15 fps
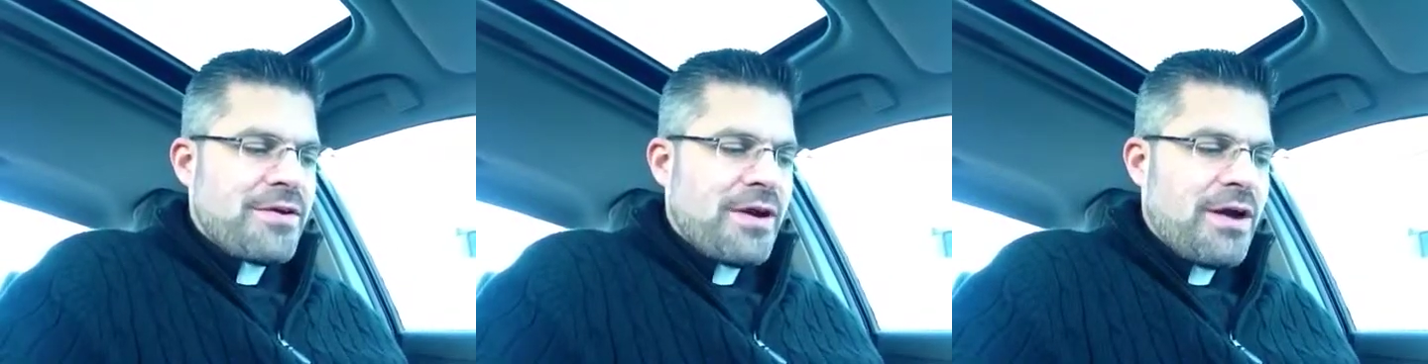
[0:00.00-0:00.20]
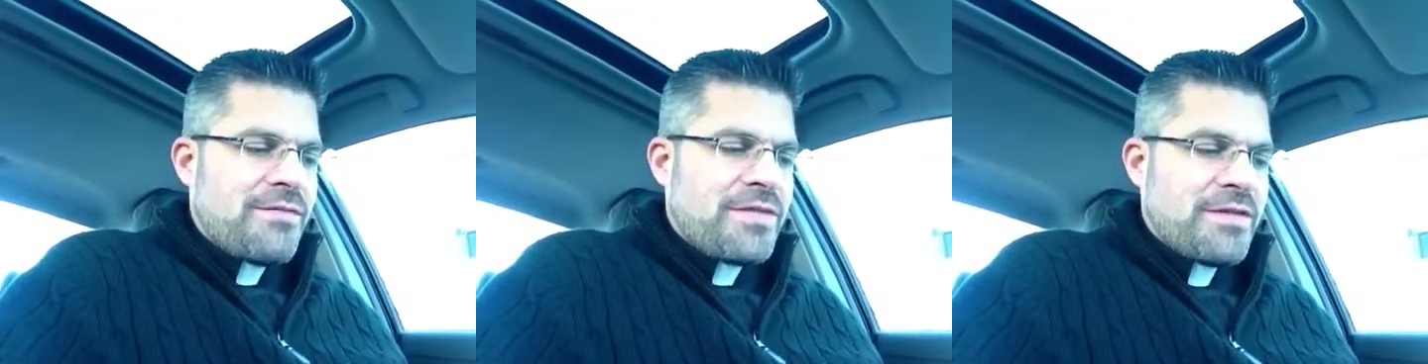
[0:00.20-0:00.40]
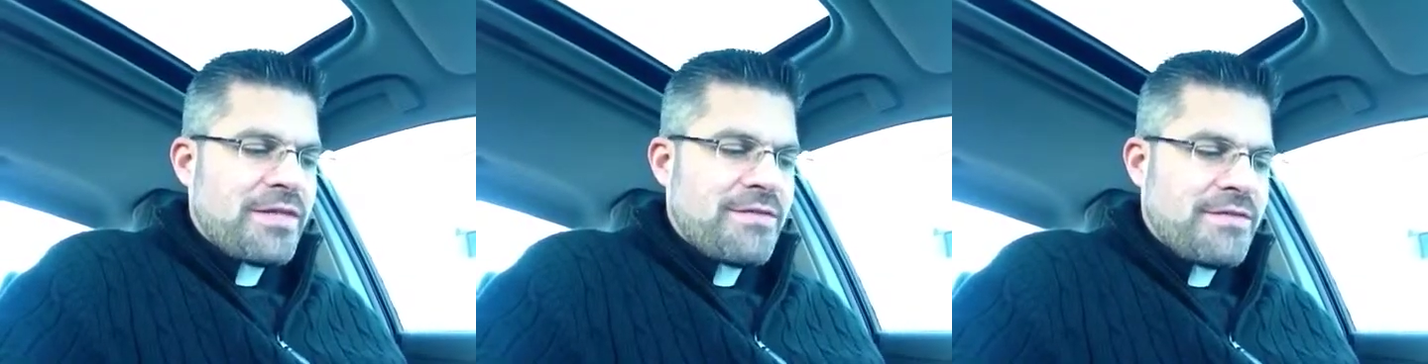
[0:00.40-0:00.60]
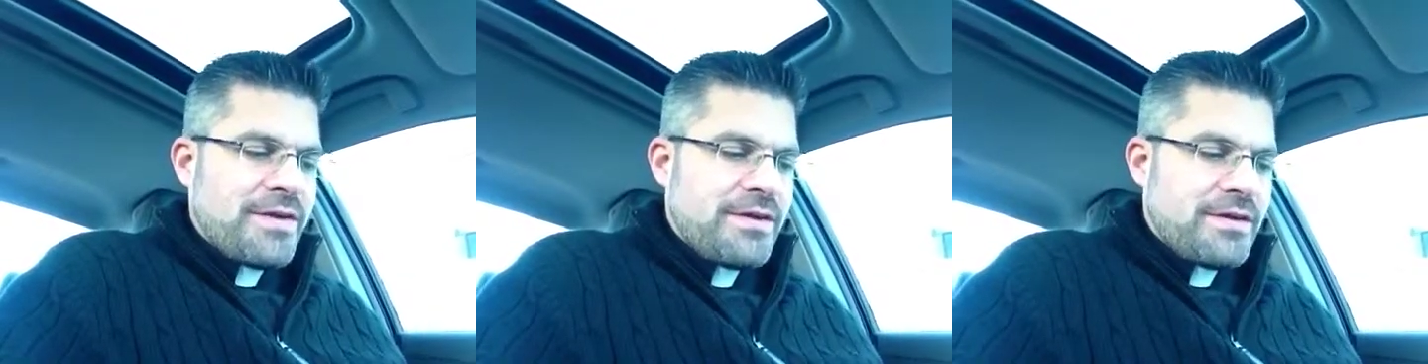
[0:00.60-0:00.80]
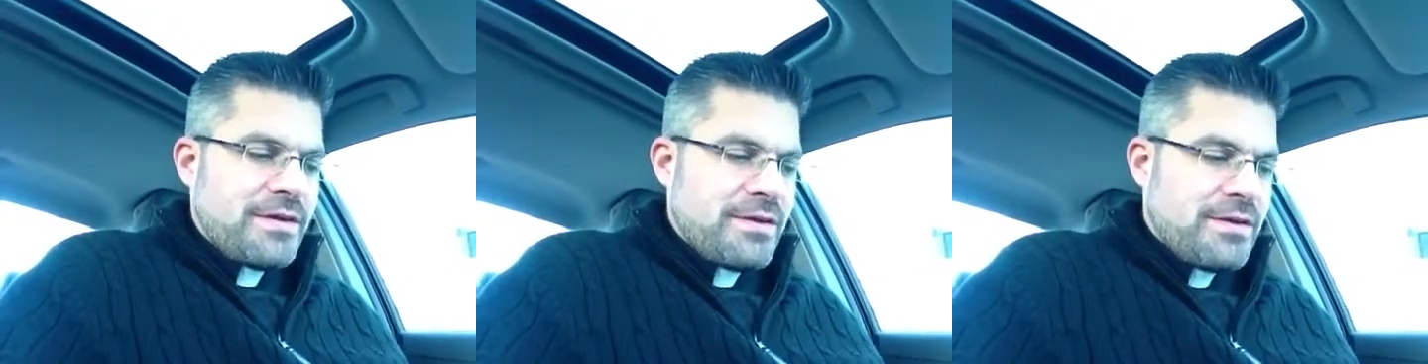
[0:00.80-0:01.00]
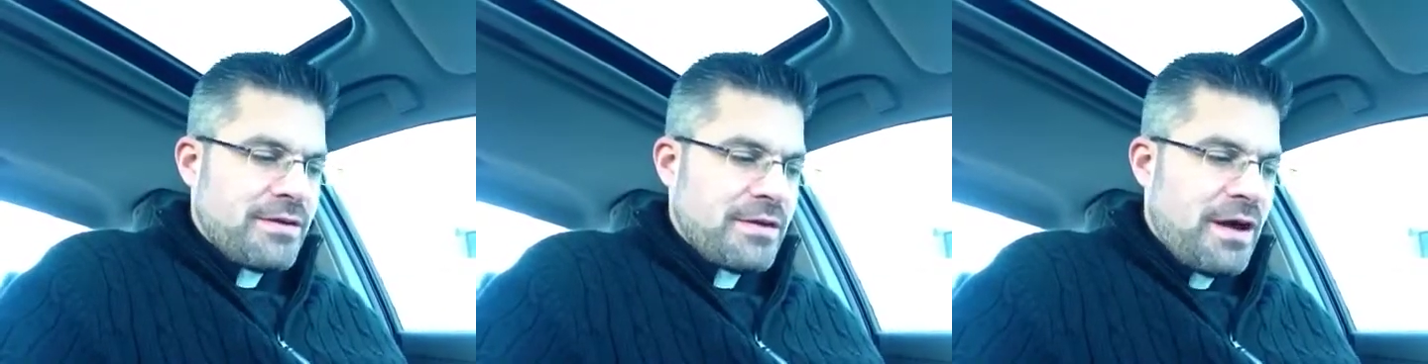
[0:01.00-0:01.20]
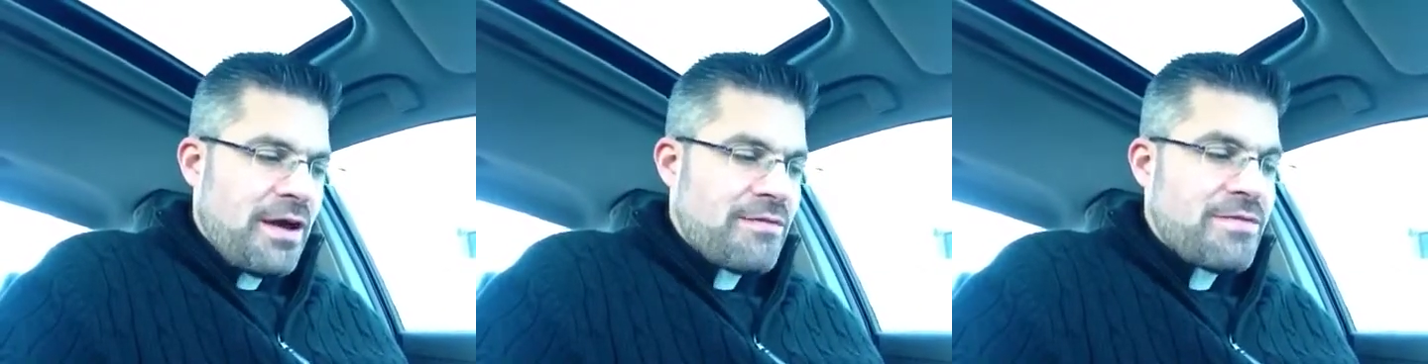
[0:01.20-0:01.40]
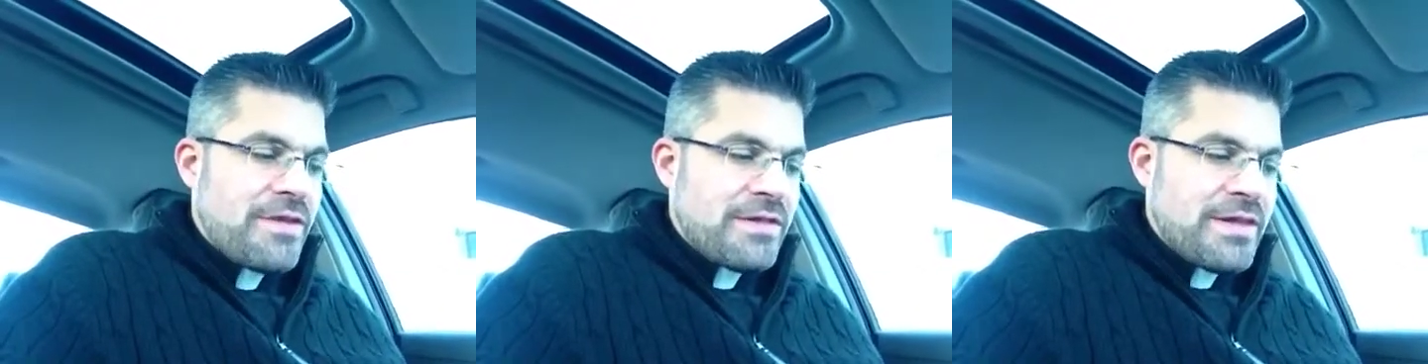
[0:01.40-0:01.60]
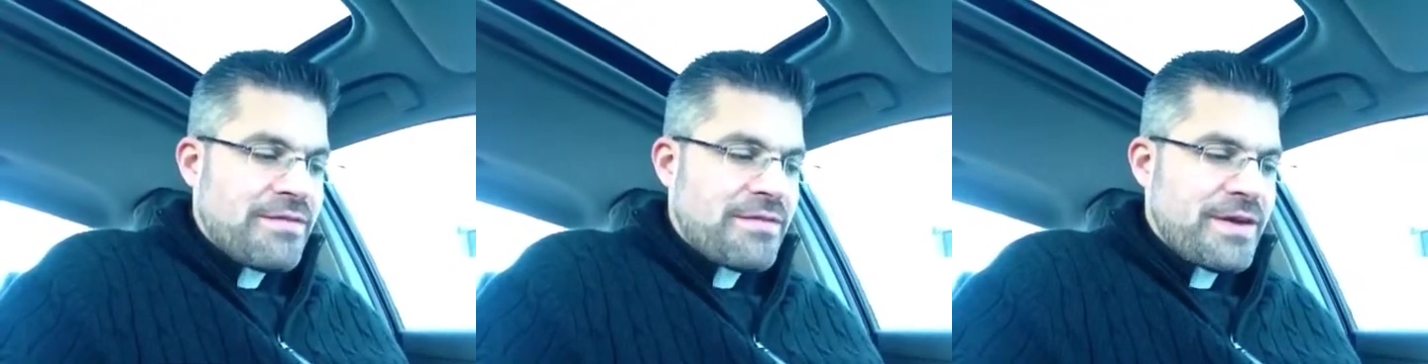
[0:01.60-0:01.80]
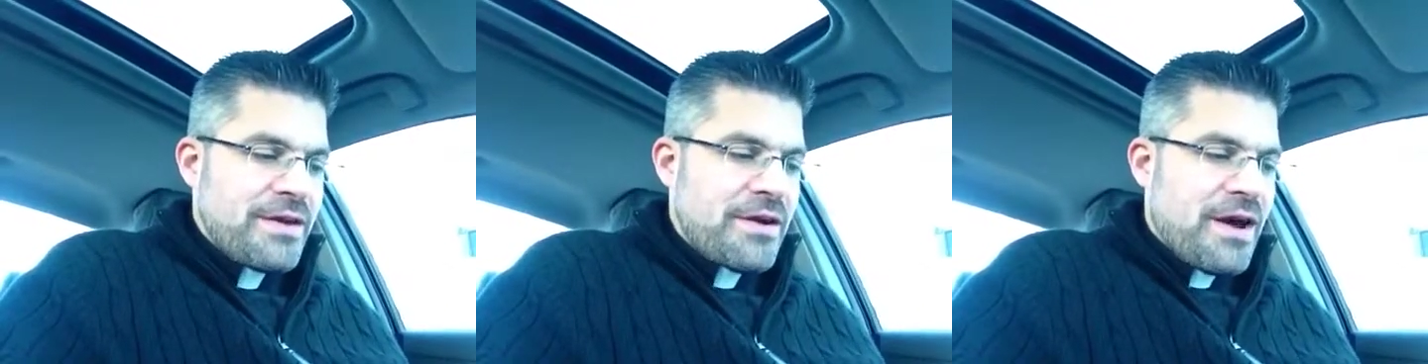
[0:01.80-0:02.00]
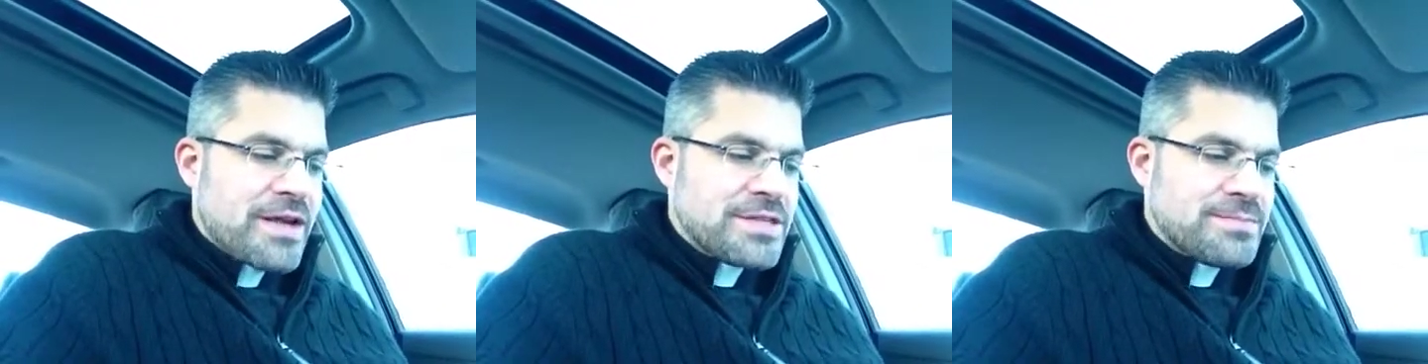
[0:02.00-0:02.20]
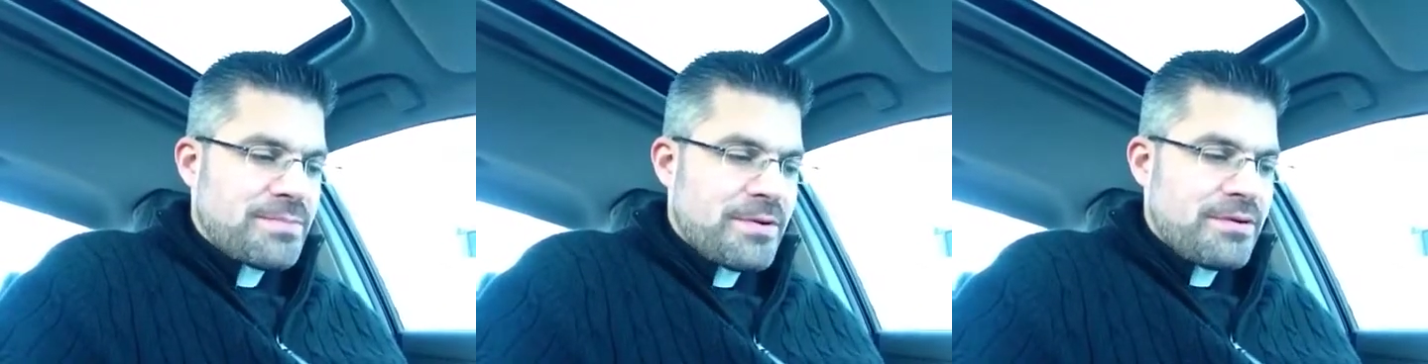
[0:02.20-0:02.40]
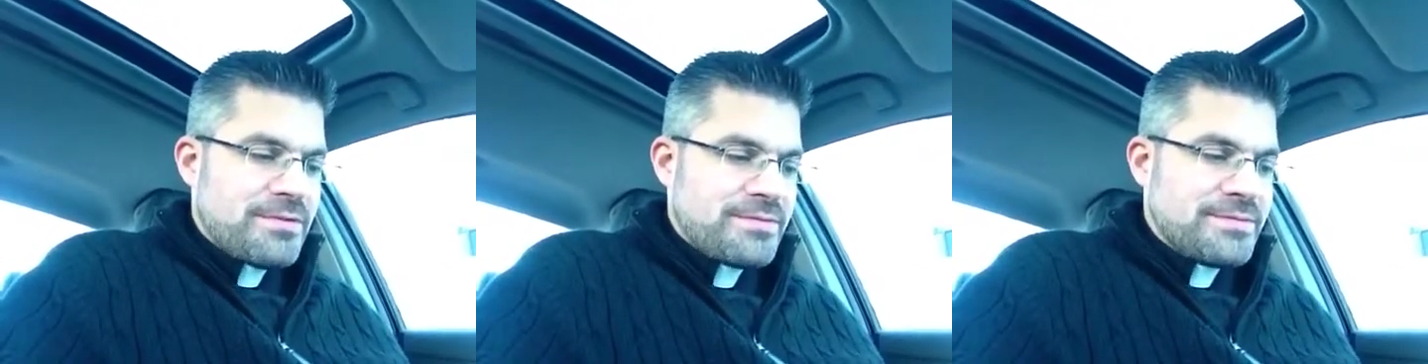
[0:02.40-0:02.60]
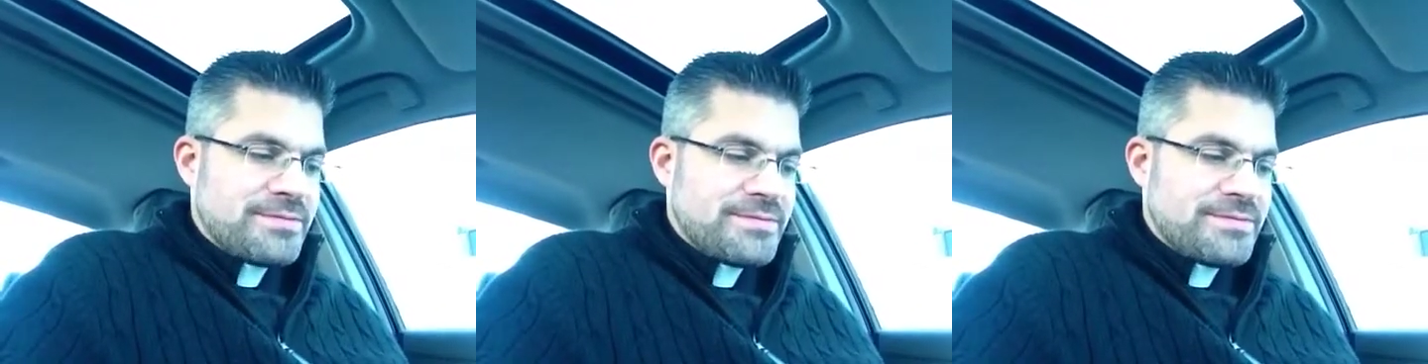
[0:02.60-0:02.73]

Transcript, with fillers: of the living of the living gospel